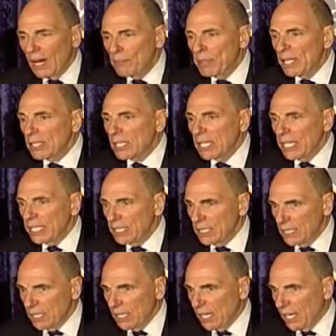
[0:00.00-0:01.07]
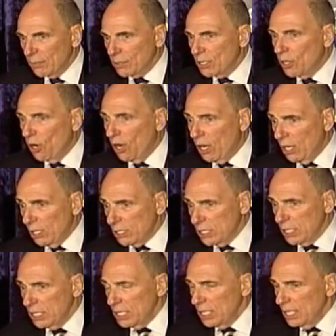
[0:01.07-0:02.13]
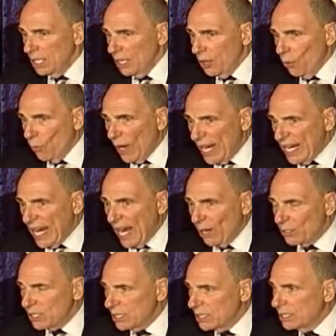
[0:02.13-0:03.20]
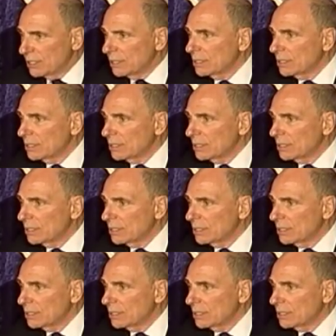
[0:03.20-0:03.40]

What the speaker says: Bill Clinton called the White House